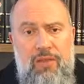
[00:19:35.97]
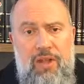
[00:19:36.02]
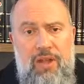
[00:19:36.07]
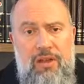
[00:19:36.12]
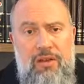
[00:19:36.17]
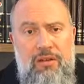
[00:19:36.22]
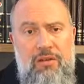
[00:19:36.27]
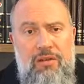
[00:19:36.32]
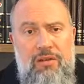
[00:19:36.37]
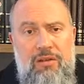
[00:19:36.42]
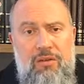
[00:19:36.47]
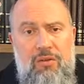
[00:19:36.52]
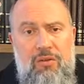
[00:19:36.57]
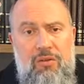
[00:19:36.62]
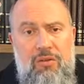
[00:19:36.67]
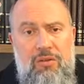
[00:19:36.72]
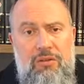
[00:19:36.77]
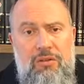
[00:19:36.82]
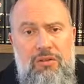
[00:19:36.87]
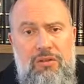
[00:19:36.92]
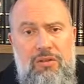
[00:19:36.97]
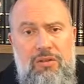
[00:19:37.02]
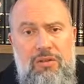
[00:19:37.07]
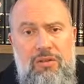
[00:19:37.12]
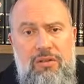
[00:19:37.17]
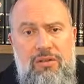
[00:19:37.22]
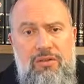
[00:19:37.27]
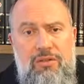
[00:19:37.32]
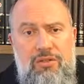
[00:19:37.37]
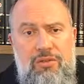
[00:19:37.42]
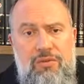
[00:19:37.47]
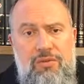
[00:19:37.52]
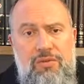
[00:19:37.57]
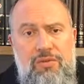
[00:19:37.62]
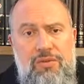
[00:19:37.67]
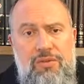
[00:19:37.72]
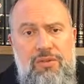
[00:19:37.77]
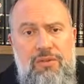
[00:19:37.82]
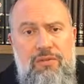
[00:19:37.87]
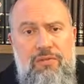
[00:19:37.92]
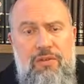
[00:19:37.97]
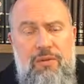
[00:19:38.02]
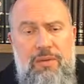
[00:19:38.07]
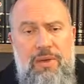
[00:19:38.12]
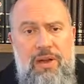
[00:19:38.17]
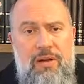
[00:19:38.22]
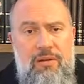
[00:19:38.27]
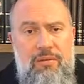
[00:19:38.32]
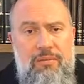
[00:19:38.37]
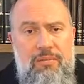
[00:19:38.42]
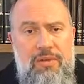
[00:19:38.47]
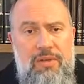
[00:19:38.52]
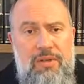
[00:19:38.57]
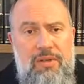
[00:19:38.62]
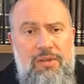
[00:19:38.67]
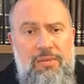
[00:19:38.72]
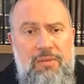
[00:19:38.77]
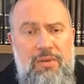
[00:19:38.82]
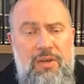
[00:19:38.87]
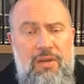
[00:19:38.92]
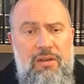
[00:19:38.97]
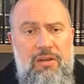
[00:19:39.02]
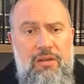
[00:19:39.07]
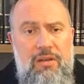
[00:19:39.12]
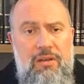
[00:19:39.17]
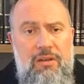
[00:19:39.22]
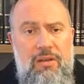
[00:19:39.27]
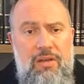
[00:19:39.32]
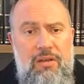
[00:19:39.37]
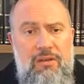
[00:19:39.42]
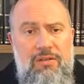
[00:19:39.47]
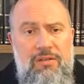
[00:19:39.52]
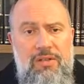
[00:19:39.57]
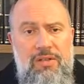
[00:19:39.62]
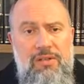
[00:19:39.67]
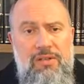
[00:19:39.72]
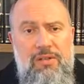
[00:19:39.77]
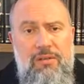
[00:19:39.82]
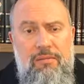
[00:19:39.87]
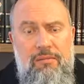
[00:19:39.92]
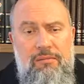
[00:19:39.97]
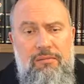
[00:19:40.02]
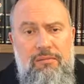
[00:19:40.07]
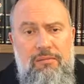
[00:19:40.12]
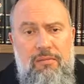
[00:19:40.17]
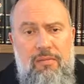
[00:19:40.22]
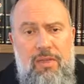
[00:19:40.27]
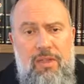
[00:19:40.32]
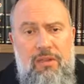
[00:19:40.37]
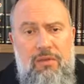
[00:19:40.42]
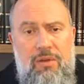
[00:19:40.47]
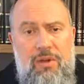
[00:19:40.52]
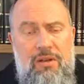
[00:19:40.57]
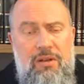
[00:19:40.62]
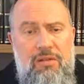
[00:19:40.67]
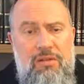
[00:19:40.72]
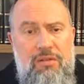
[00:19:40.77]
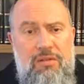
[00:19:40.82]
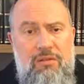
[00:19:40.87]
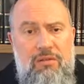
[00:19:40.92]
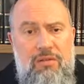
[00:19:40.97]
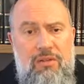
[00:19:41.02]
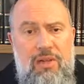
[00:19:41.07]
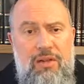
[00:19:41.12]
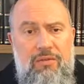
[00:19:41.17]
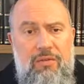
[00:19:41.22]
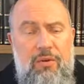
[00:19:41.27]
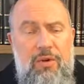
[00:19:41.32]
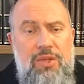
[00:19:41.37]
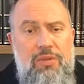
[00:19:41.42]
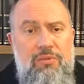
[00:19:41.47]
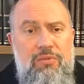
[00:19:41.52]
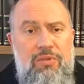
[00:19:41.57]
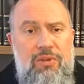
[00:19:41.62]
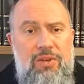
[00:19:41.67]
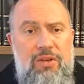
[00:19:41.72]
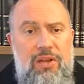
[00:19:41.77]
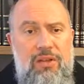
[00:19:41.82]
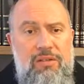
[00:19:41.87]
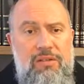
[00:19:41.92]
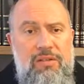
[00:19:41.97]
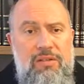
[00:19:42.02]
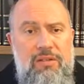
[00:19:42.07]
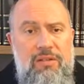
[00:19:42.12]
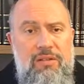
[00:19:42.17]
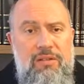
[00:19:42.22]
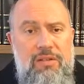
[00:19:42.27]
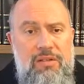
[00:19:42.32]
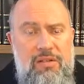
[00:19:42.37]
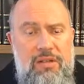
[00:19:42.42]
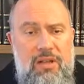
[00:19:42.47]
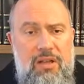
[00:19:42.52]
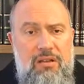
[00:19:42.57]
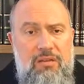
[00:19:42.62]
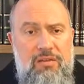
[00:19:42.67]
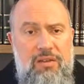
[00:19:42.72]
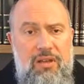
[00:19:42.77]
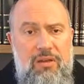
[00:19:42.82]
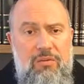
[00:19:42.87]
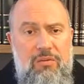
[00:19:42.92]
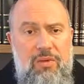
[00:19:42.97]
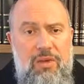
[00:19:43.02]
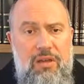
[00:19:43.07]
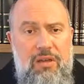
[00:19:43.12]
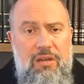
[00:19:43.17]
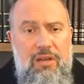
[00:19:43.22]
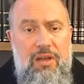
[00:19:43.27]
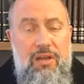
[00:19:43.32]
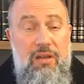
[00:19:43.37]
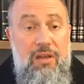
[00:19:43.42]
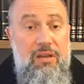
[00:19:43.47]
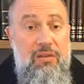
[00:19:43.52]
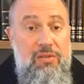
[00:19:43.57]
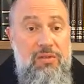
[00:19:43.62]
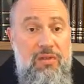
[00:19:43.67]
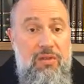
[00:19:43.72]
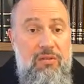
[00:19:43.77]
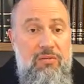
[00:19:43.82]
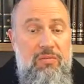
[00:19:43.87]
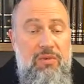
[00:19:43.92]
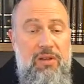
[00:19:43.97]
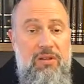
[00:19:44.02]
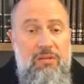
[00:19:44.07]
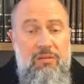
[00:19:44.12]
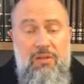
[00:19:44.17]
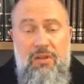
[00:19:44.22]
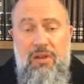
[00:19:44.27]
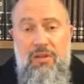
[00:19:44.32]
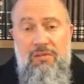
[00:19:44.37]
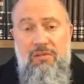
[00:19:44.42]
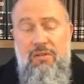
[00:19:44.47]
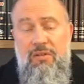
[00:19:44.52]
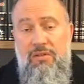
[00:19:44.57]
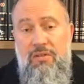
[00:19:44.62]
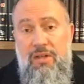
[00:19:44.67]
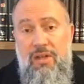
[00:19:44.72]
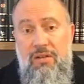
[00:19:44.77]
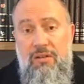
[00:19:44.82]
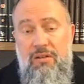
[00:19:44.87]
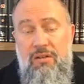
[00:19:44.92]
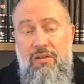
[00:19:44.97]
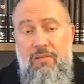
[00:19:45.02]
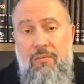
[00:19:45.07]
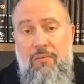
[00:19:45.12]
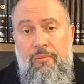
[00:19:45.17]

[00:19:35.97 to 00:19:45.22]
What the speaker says: And all Jews from Arabic-speaking countries throughout history have always pronounced the sound that way. And I also, by the way, have no doubt